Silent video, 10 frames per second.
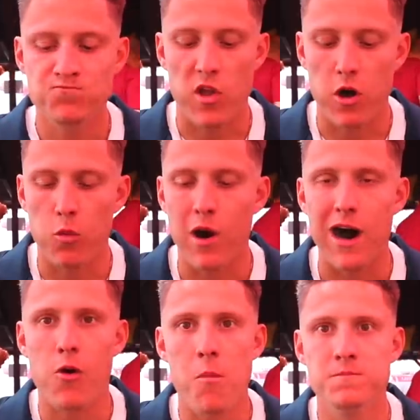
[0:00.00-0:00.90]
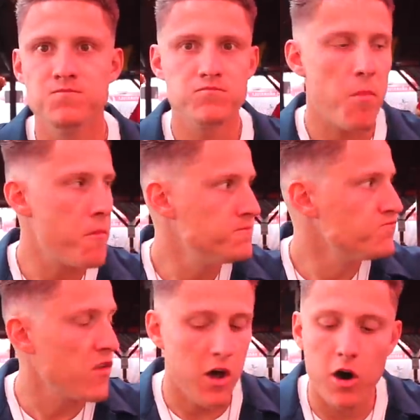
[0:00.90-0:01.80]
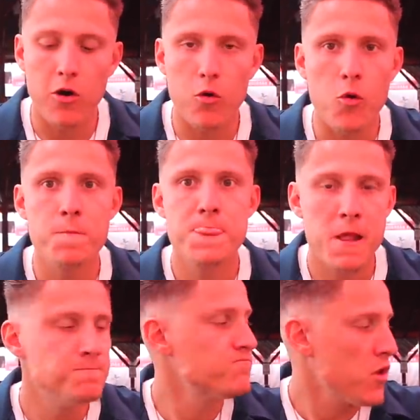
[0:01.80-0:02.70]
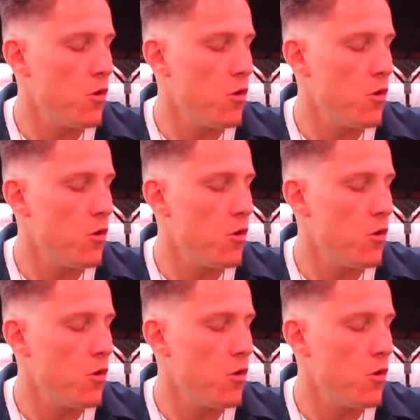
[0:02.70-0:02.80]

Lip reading: No, oh, that's wow. How you need to. You need a lot of mustard.